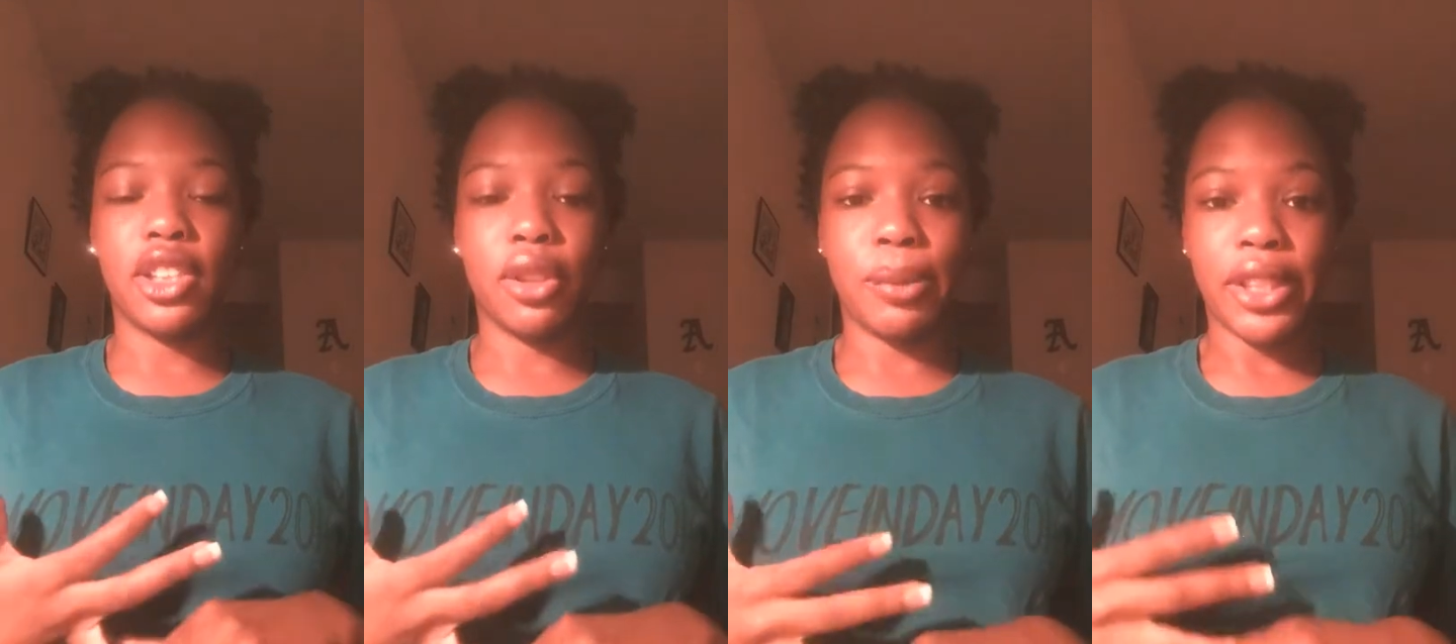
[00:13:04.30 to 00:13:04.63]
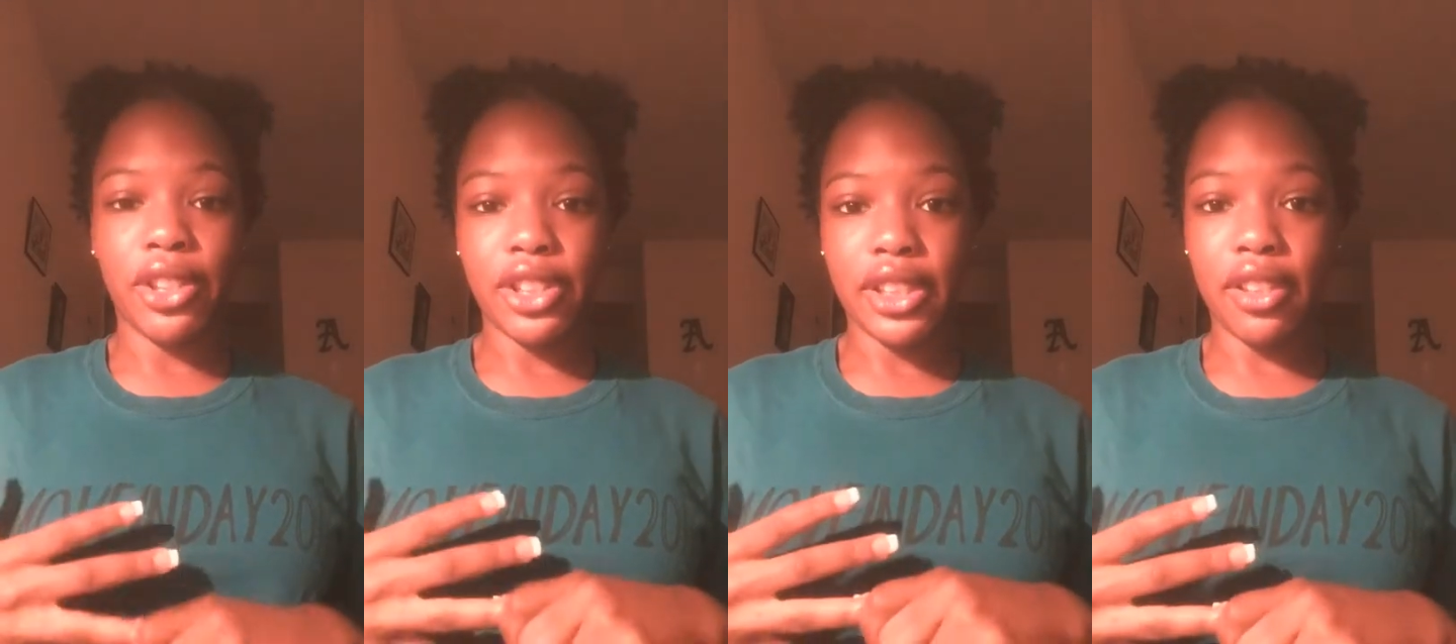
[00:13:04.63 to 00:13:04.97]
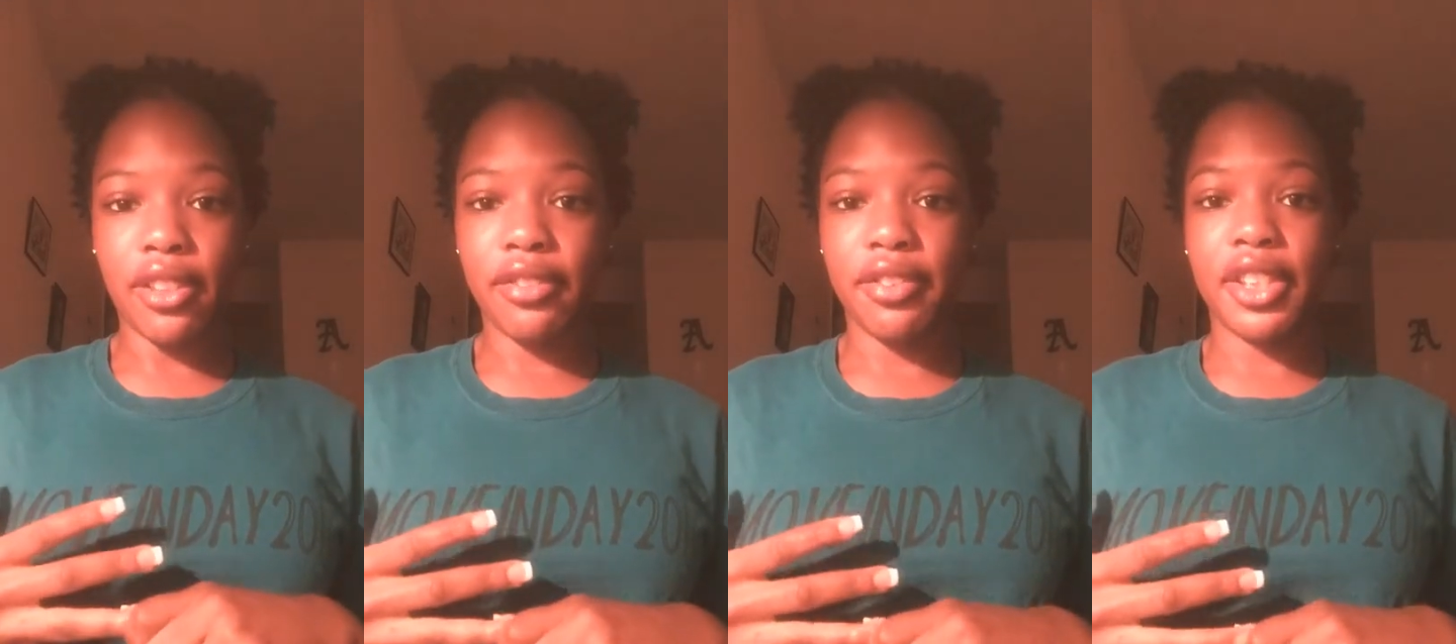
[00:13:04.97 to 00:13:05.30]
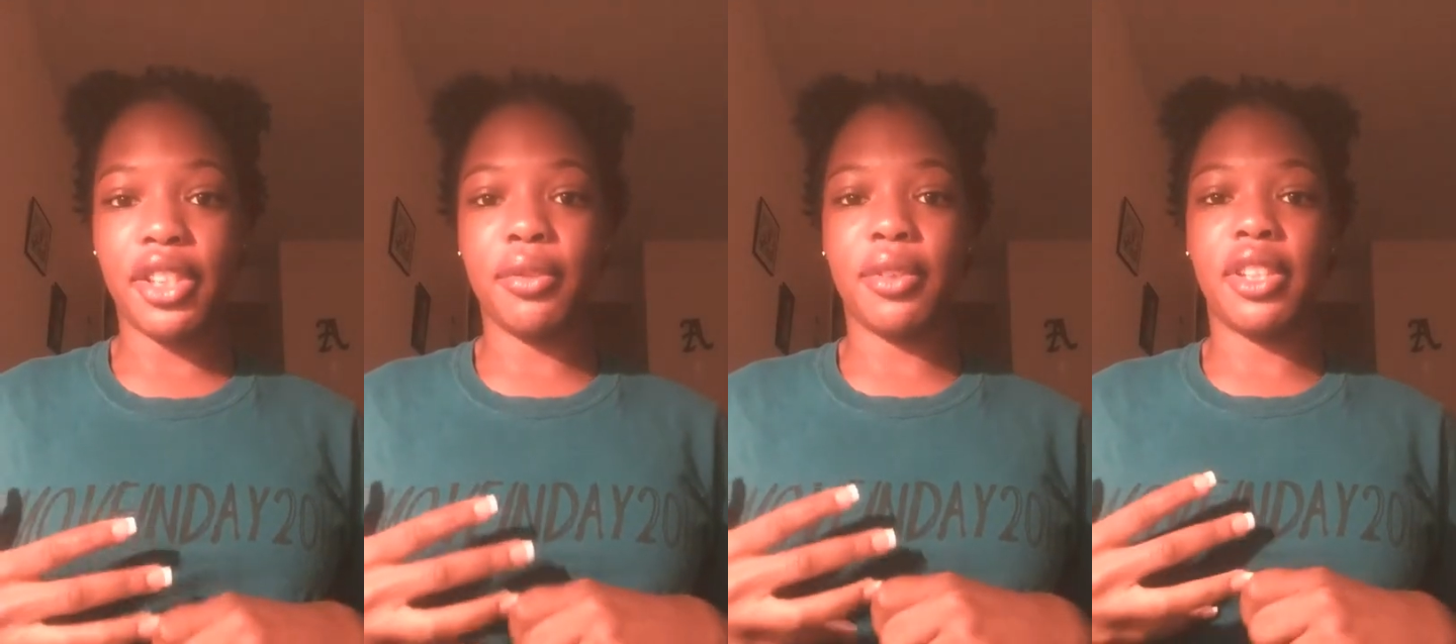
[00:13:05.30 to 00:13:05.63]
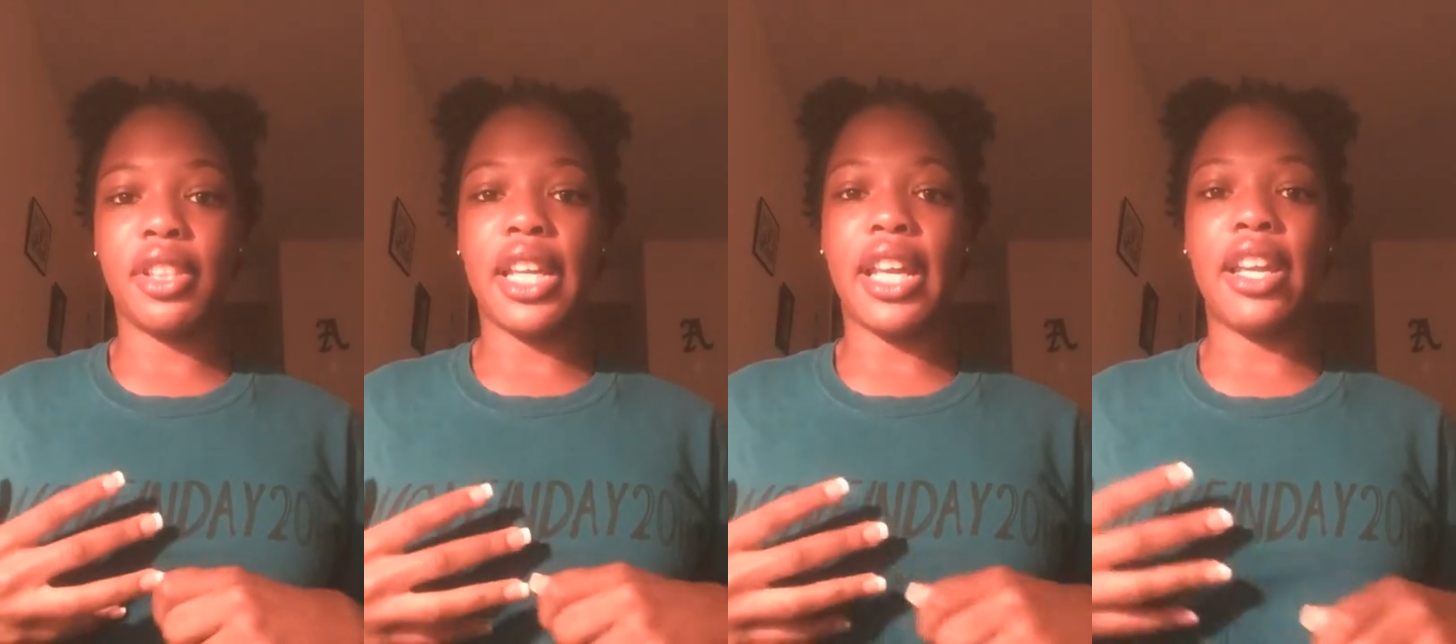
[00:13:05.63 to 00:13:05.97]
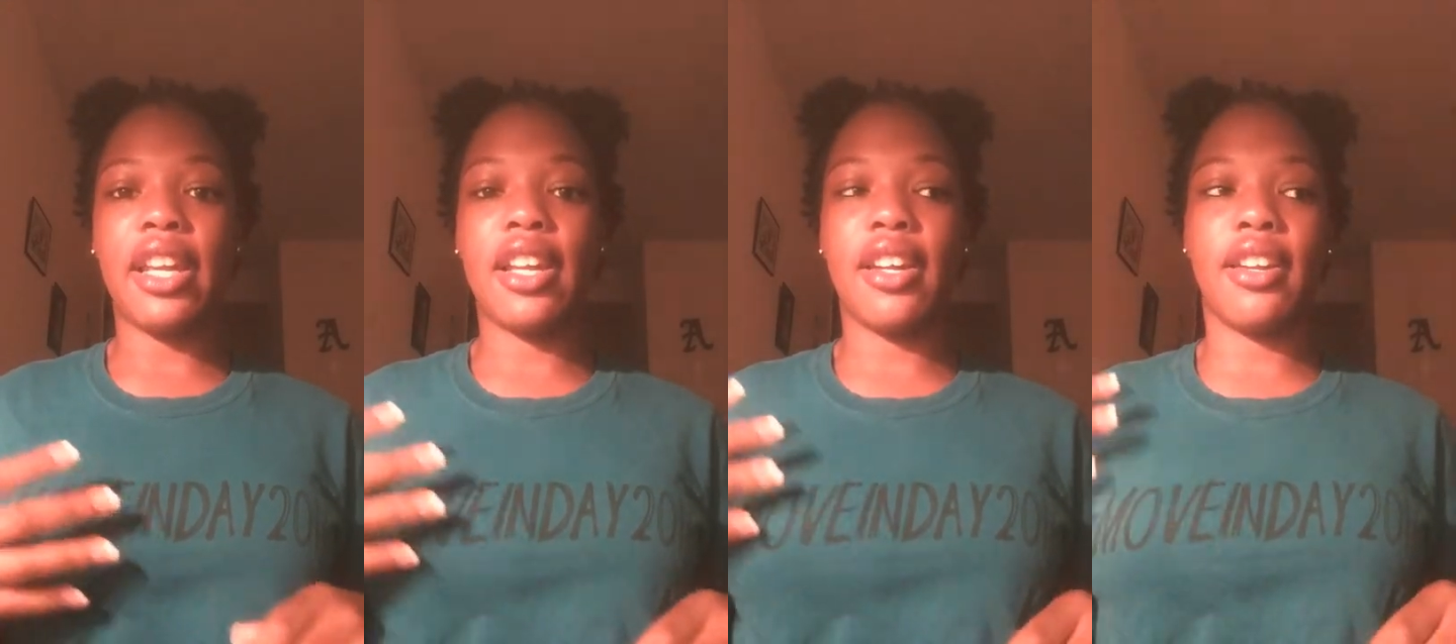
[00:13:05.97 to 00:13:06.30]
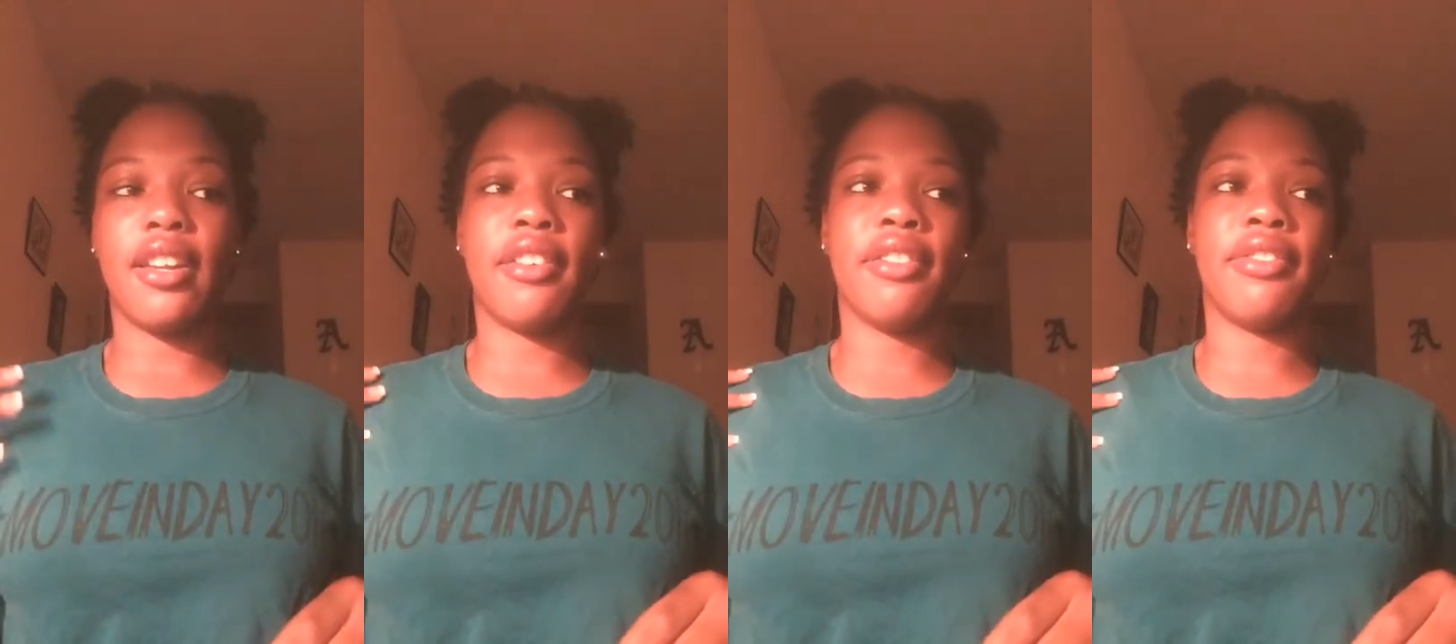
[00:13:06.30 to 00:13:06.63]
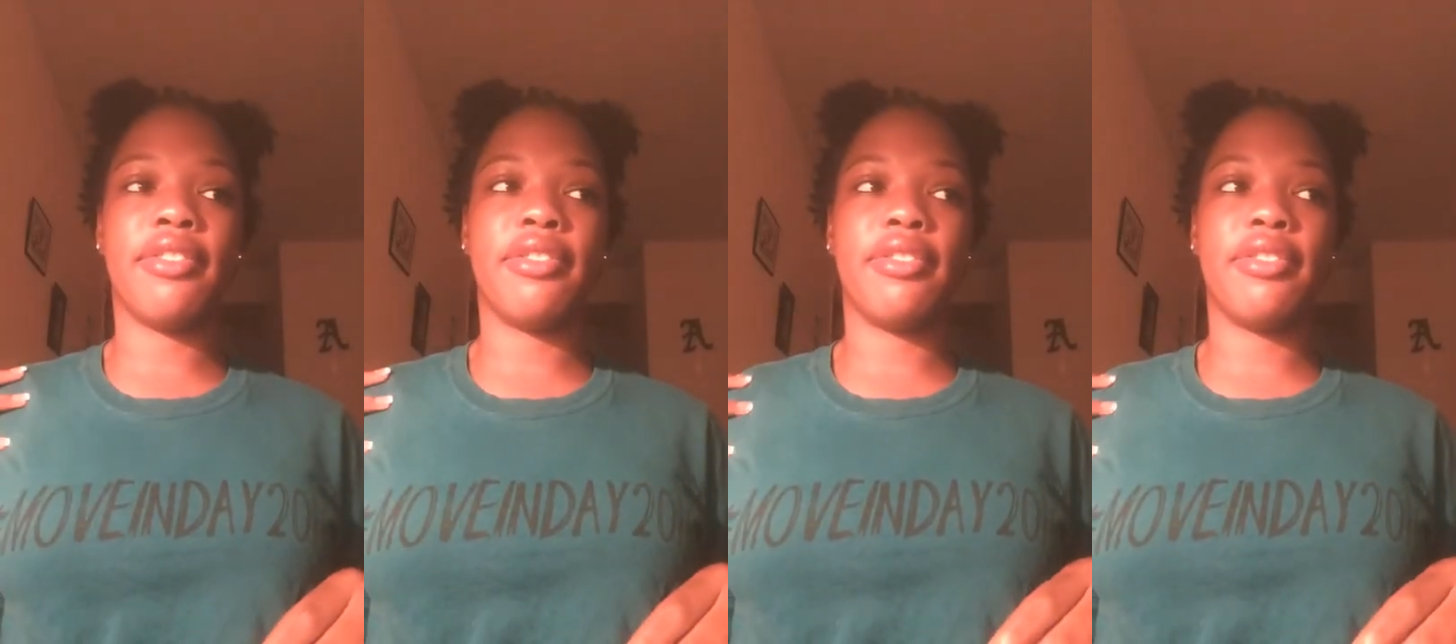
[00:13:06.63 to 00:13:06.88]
to go by yourself, and you want to have